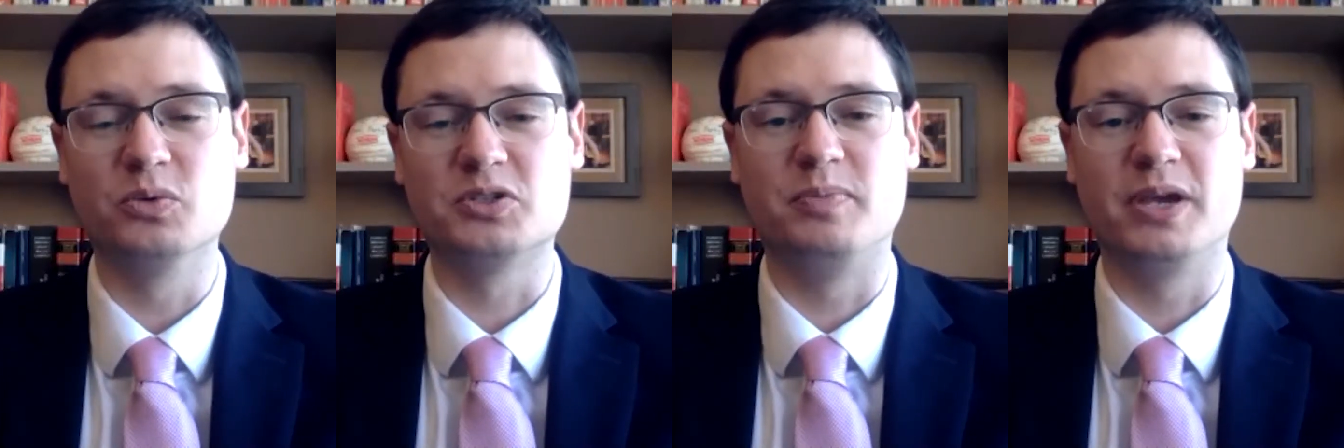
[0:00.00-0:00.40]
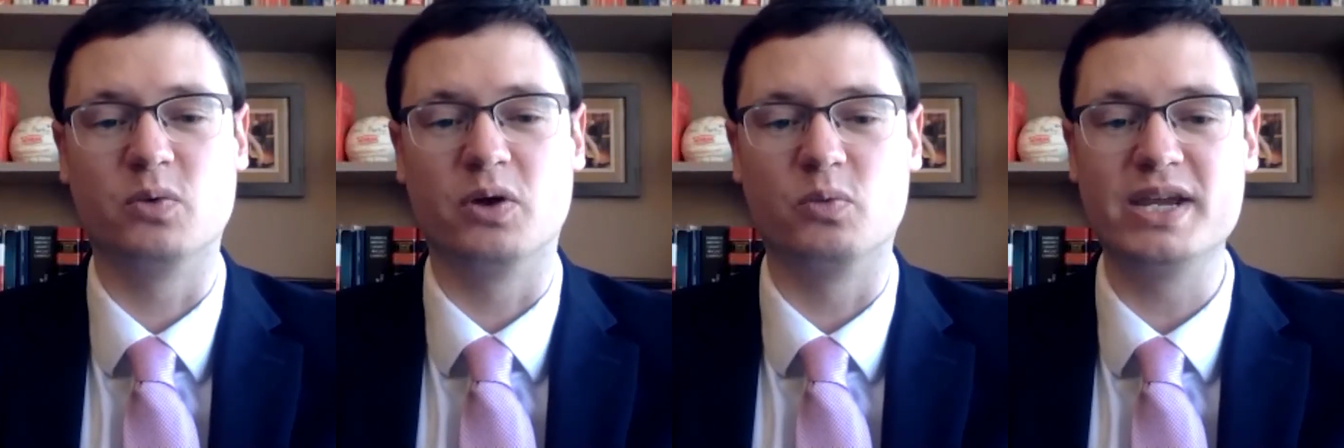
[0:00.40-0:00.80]
It was
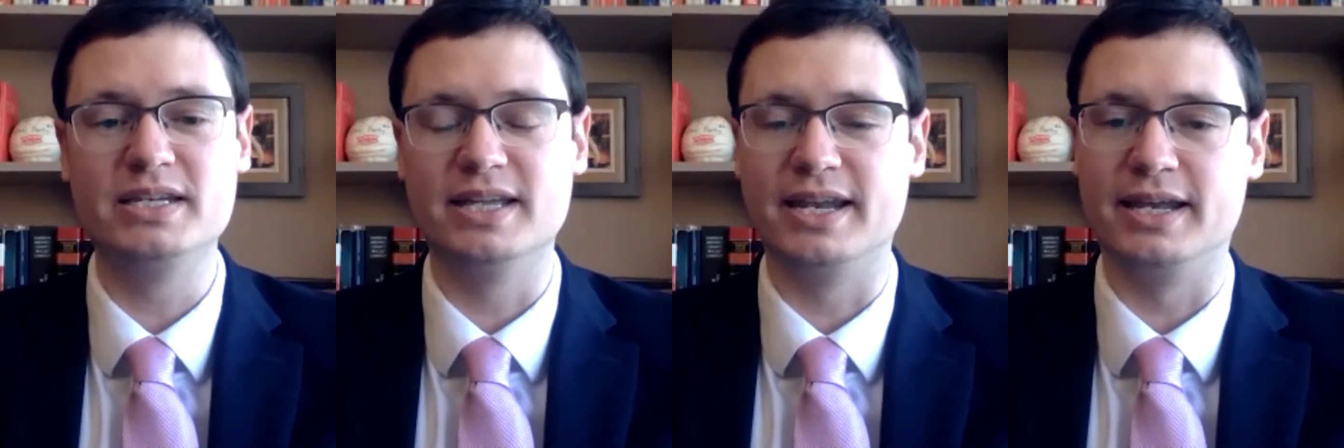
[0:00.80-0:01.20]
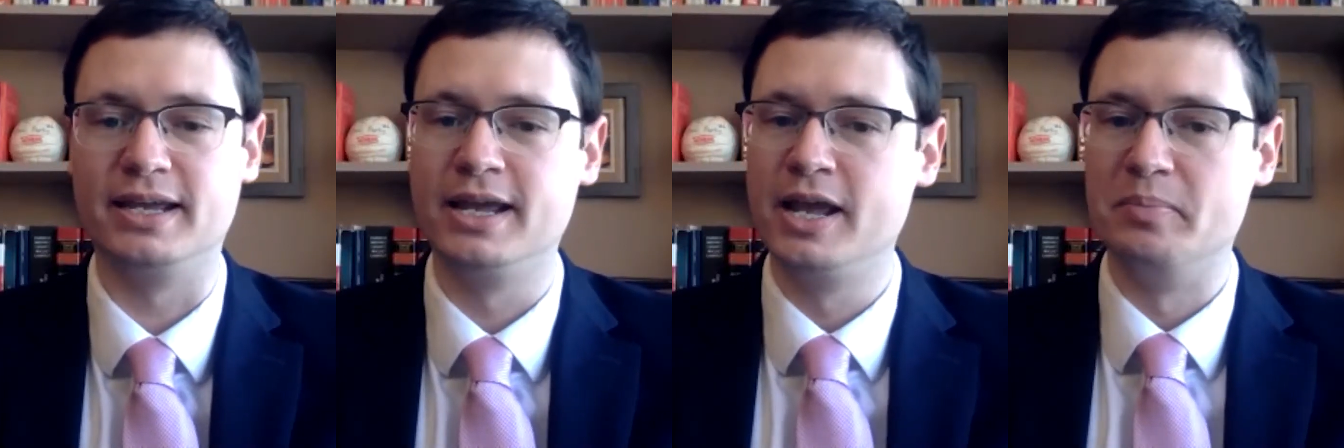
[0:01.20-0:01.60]
big when we did it
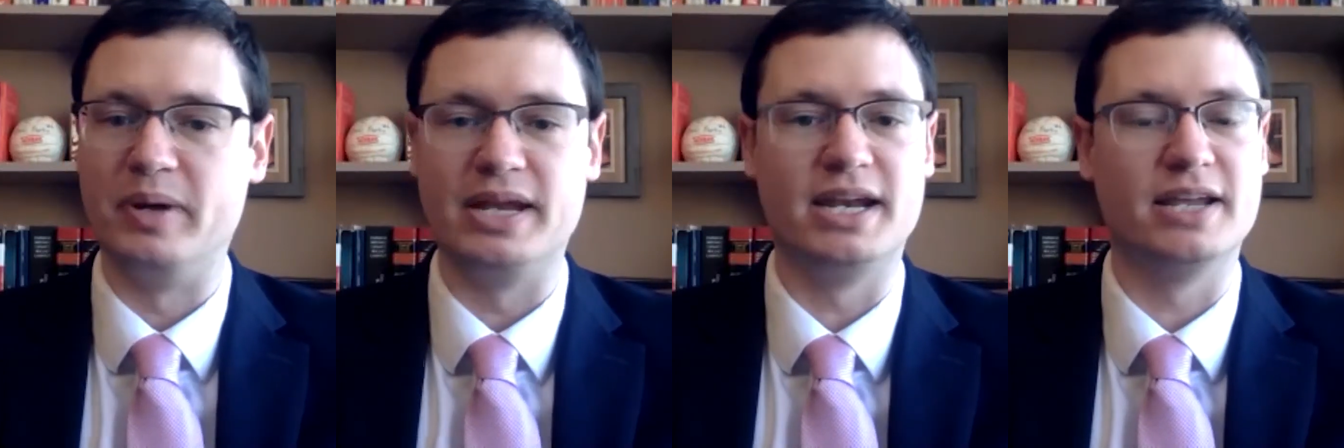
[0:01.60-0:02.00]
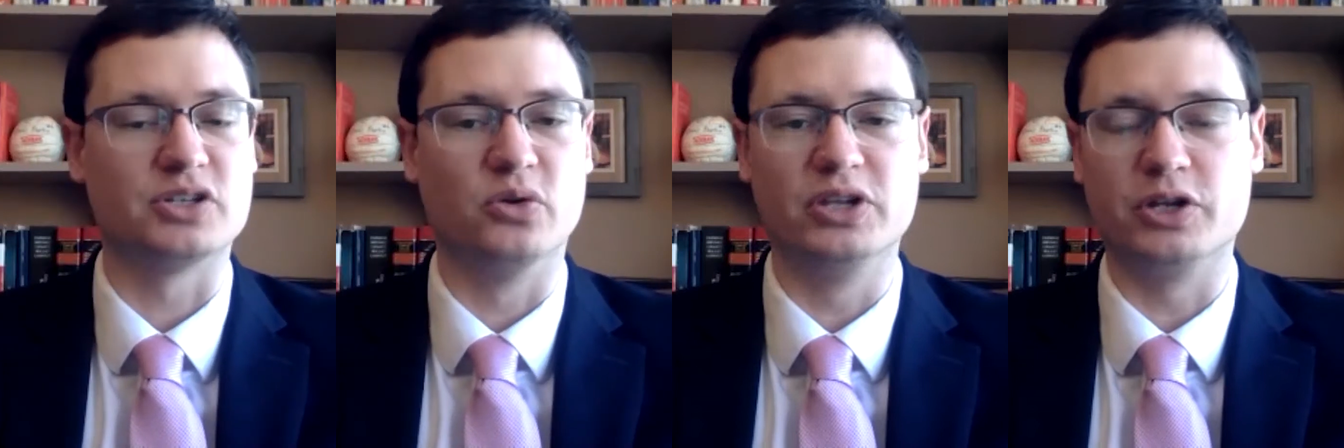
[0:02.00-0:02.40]
but it
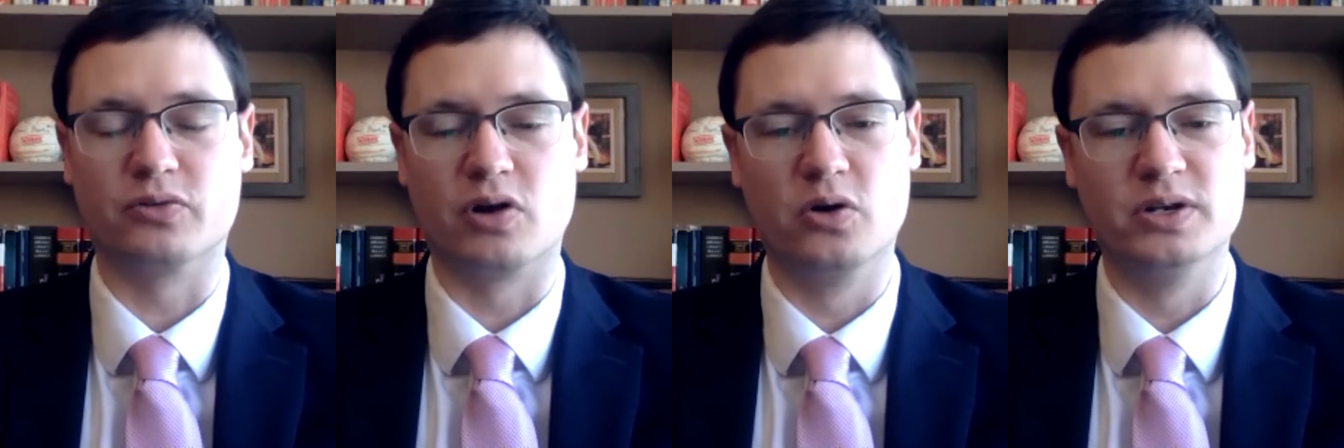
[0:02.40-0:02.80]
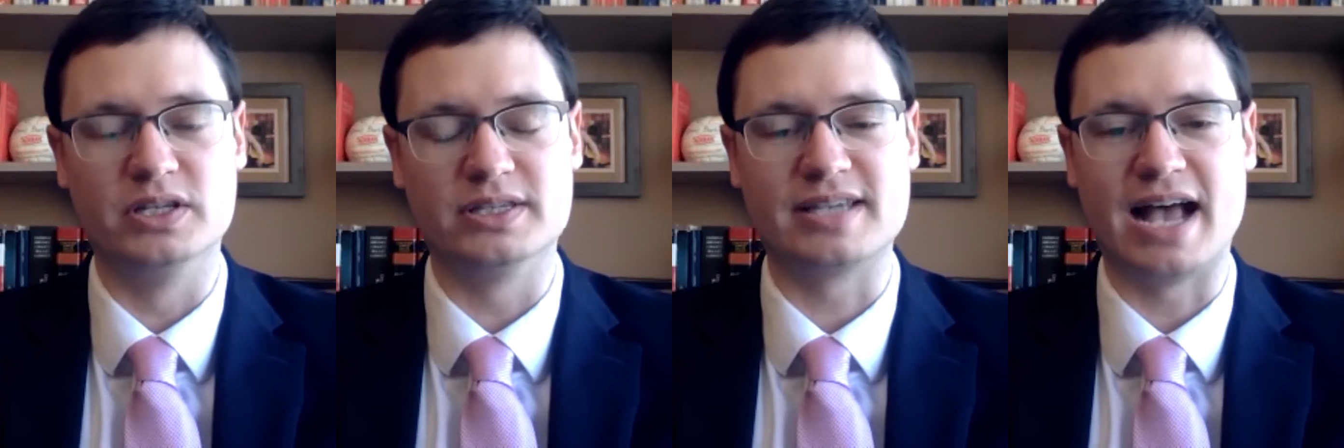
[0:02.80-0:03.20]
has only grown
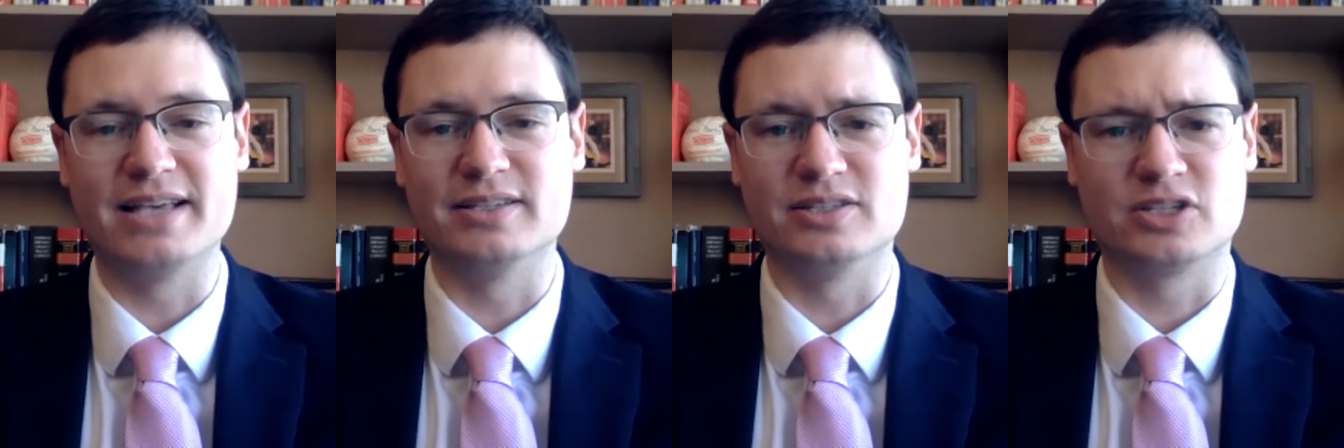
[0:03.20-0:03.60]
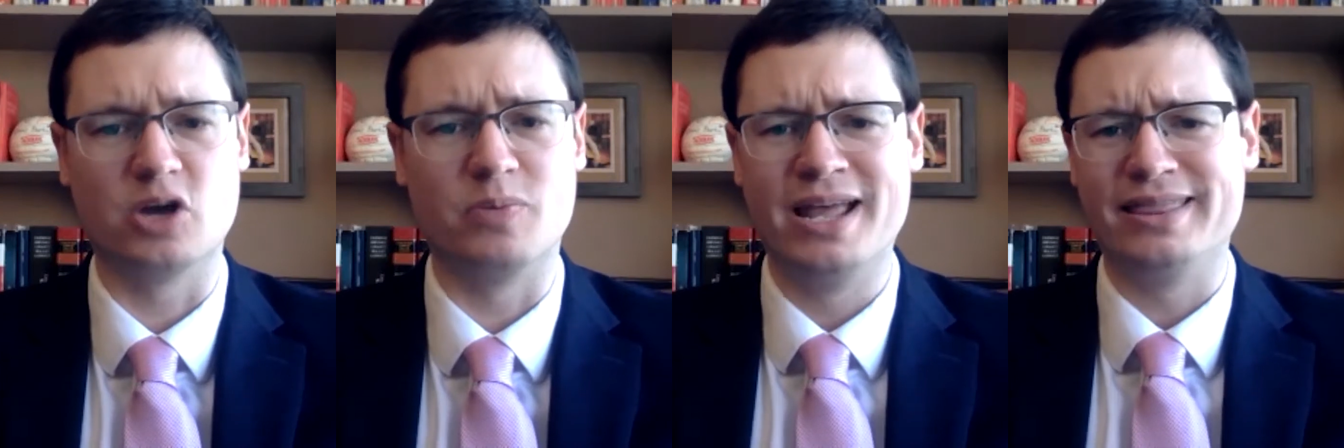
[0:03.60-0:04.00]
in size and scope.